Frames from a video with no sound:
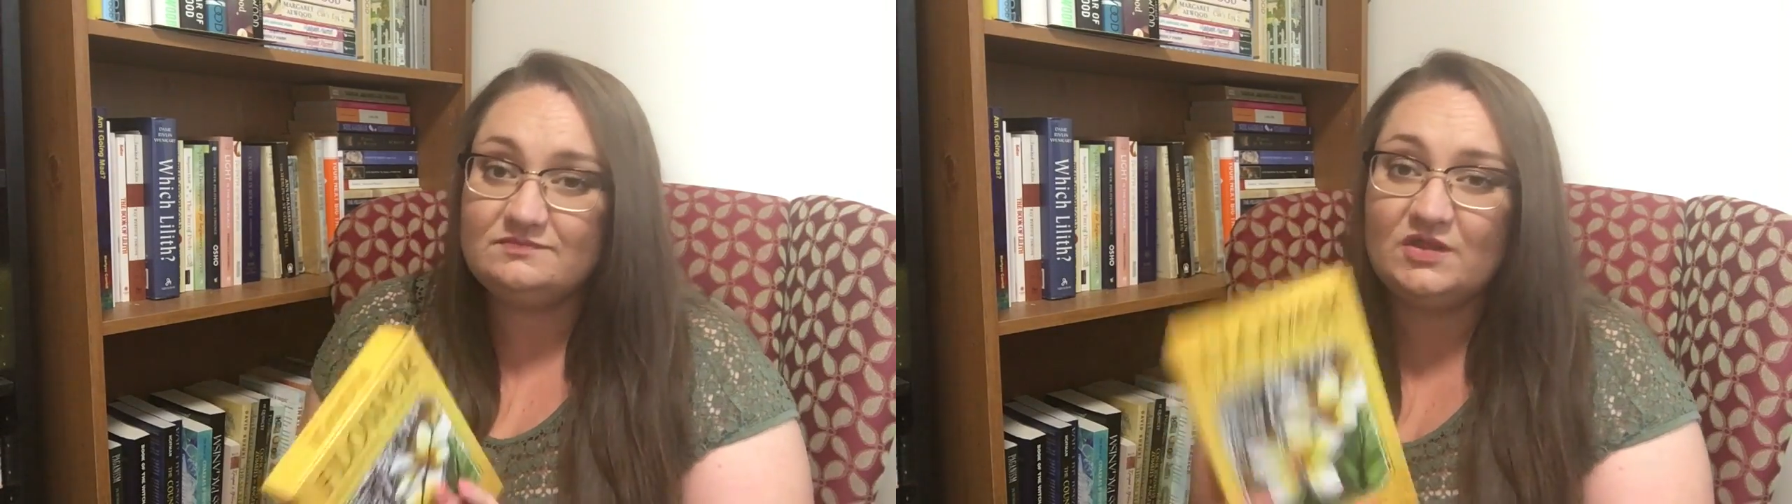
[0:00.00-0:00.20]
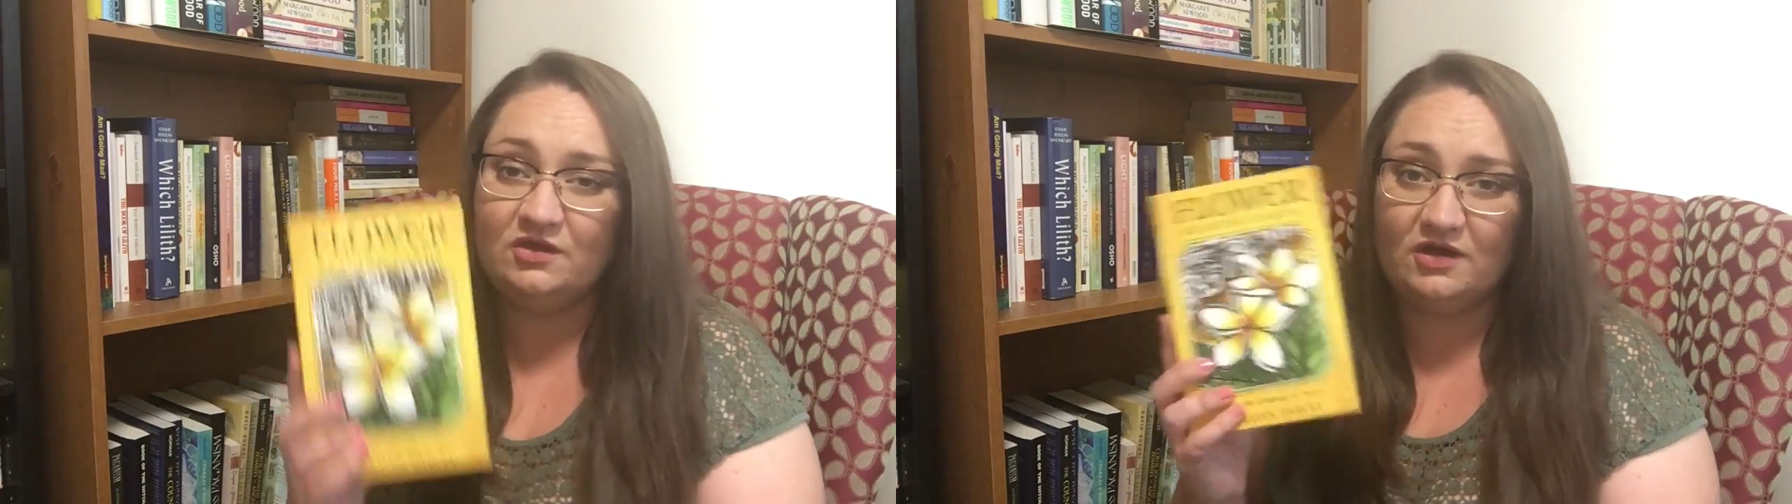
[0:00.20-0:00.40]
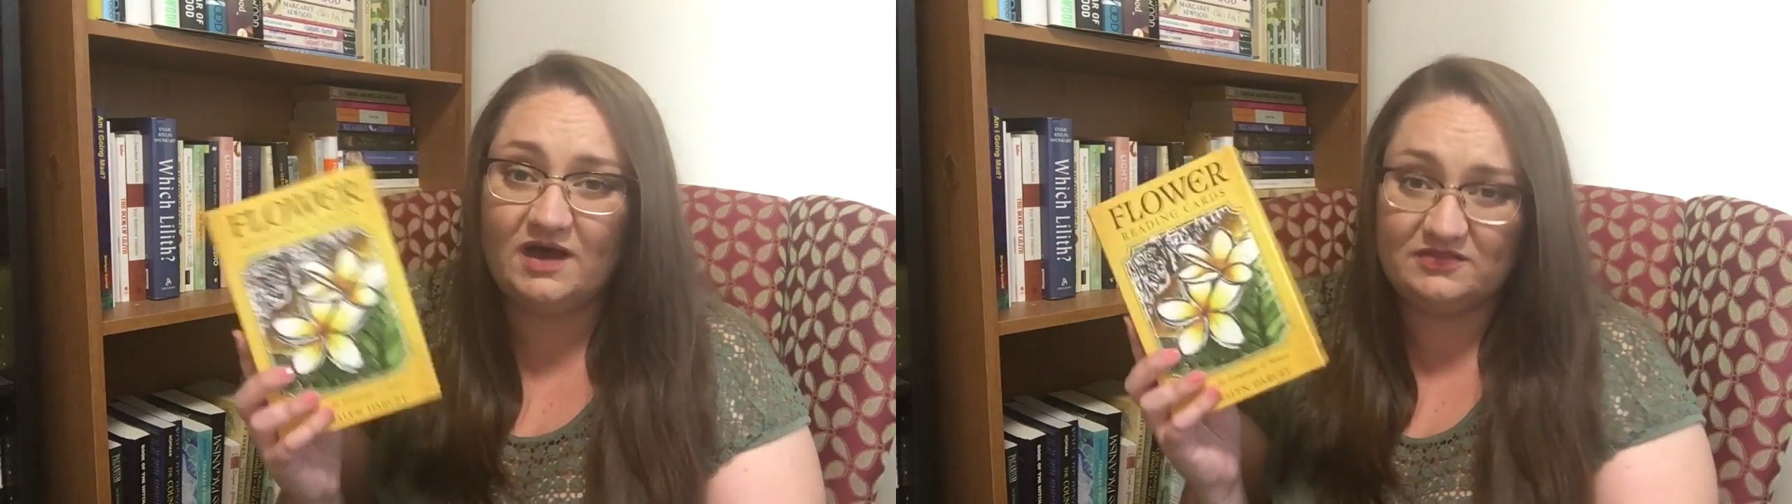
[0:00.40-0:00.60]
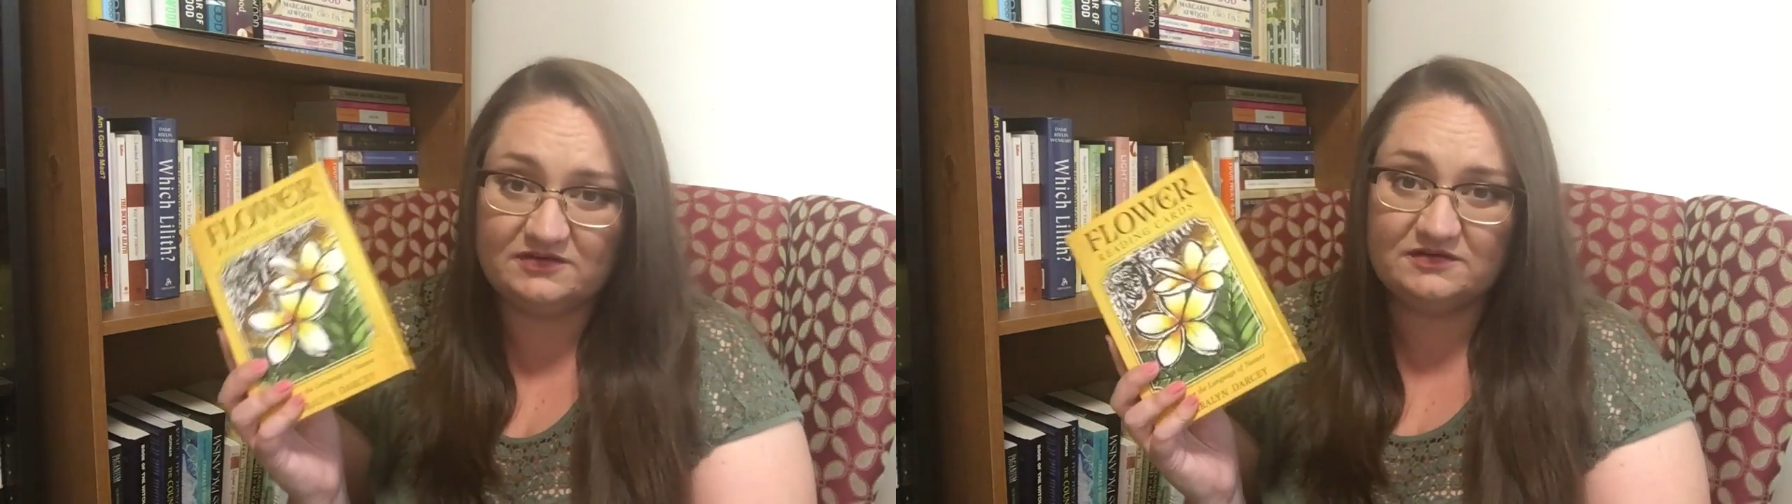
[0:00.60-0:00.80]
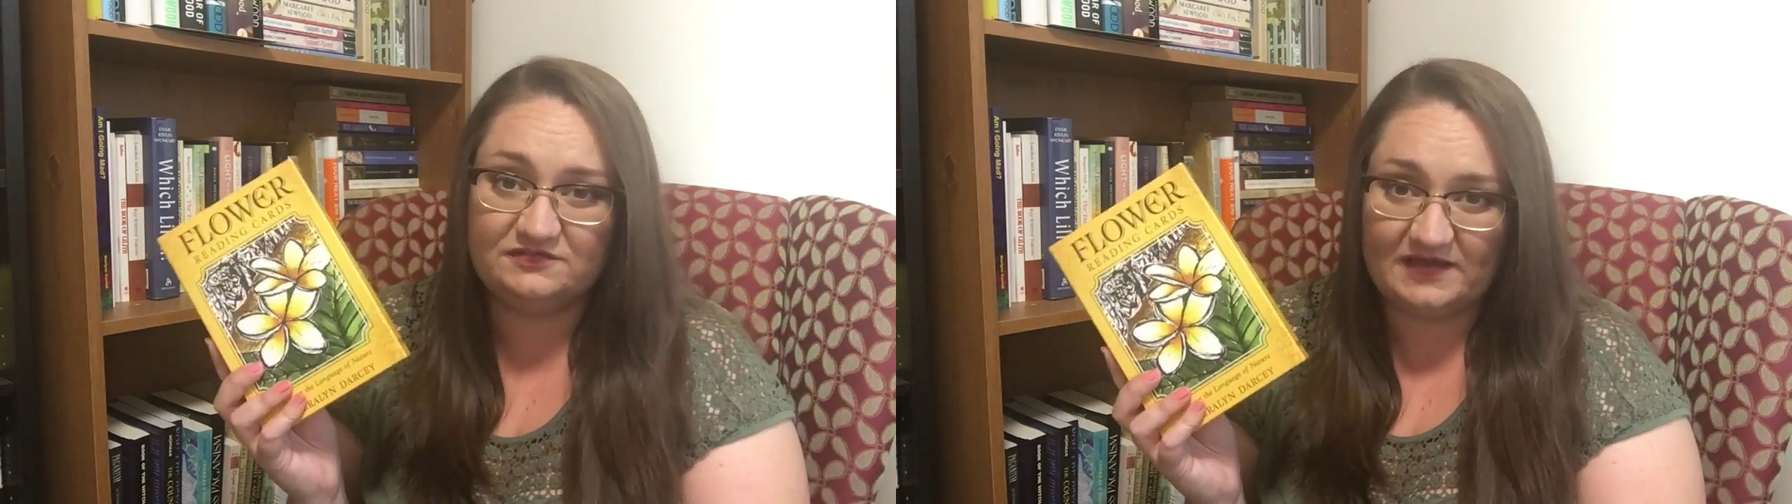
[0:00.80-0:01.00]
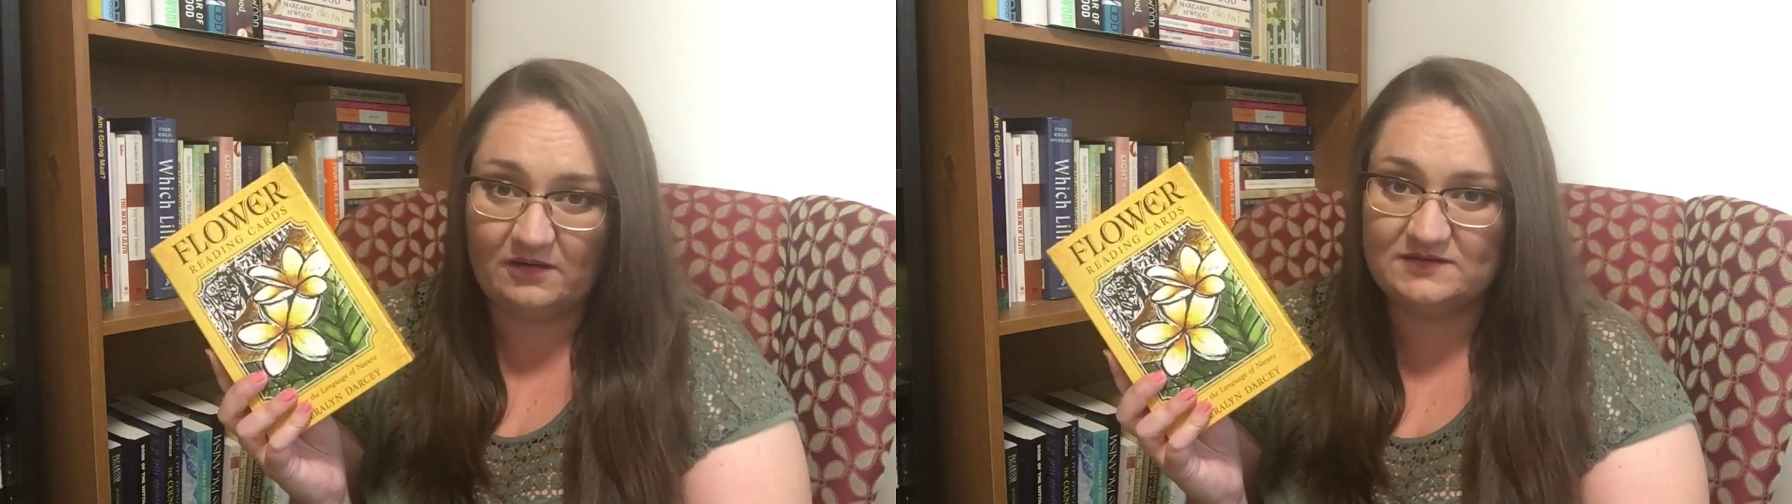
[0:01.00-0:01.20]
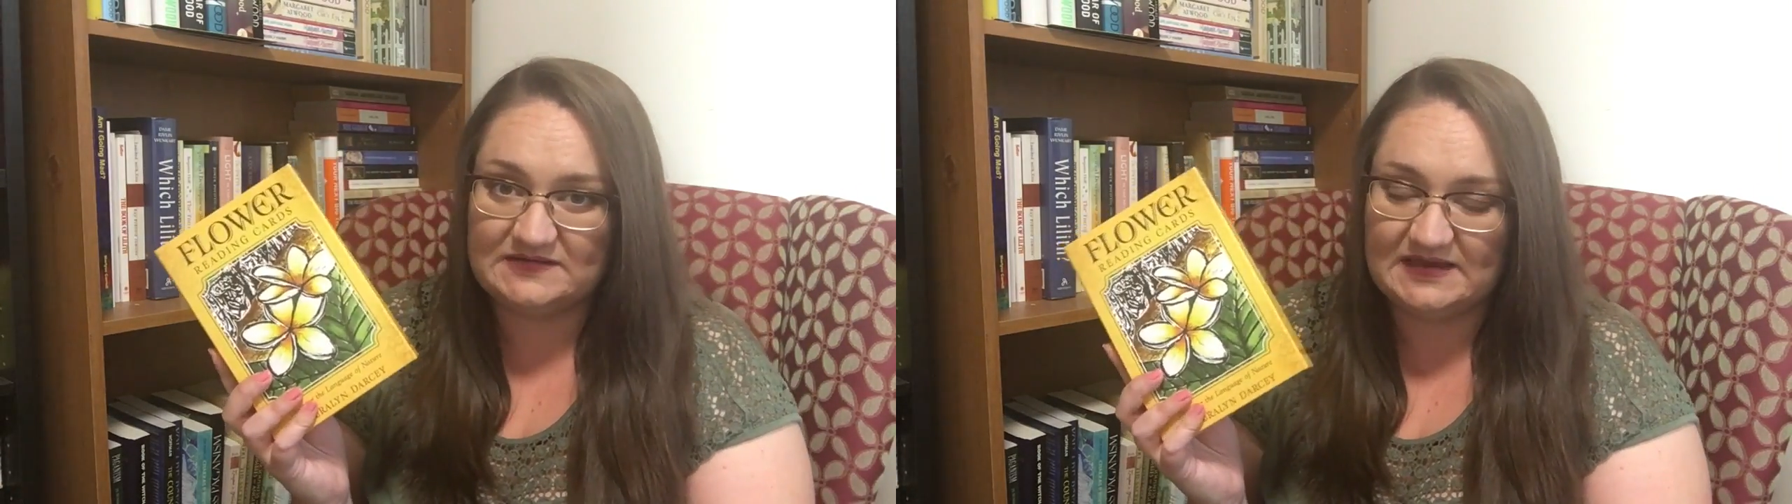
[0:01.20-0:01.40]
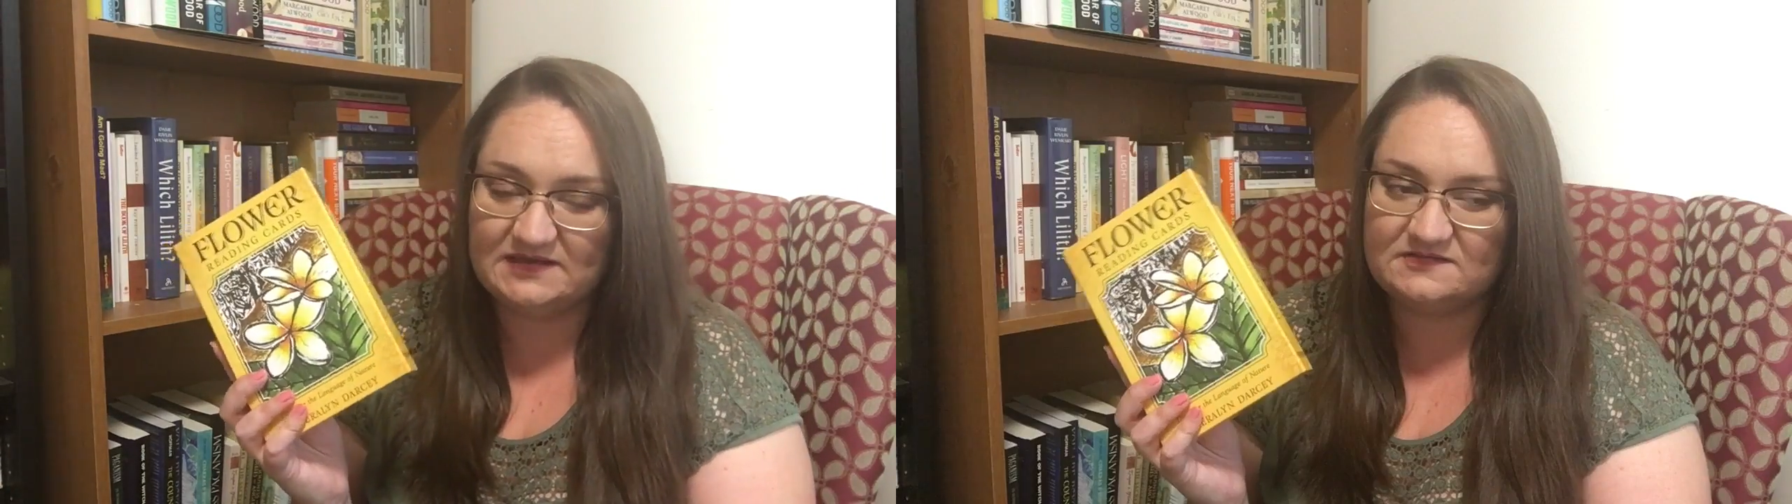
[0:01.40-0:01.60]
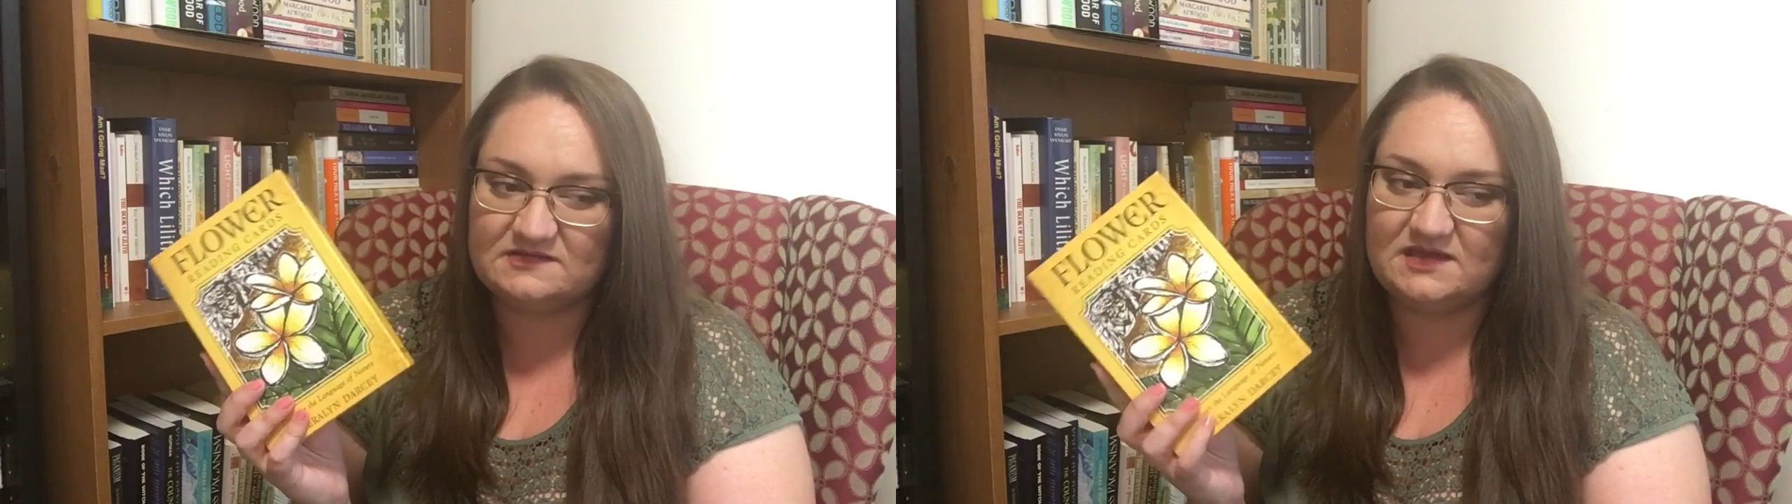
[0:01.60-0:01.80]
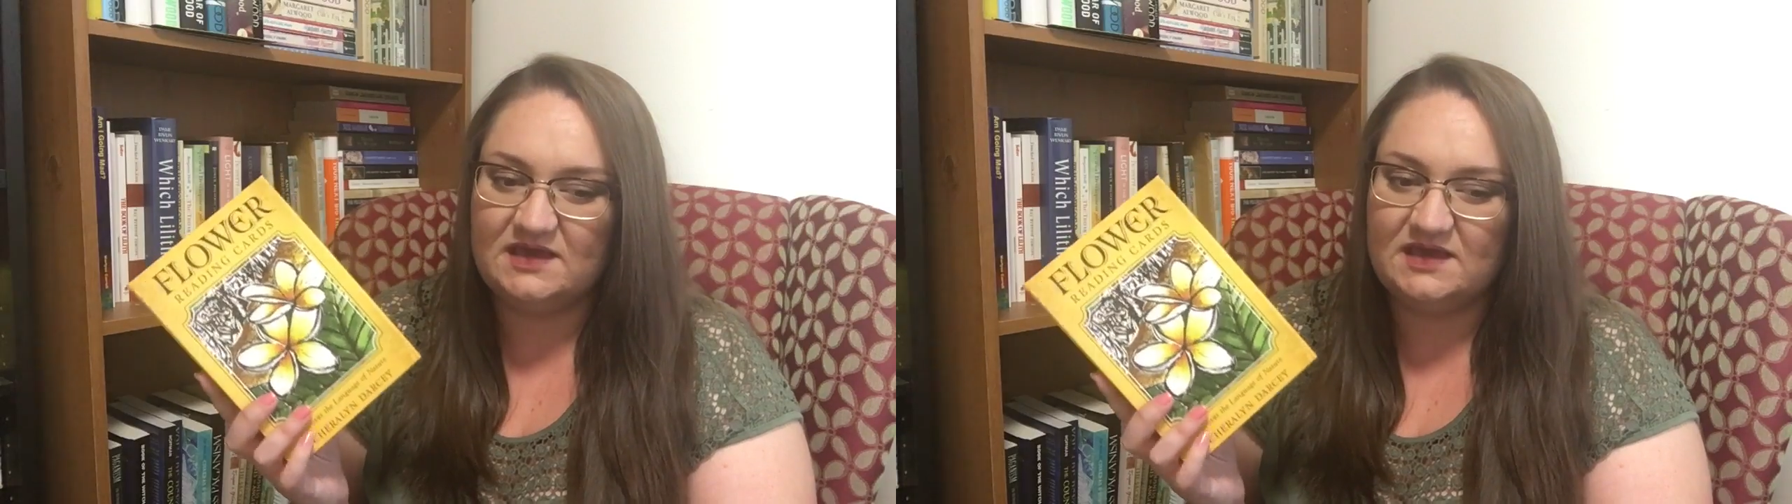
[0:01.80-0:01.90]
her other flower decks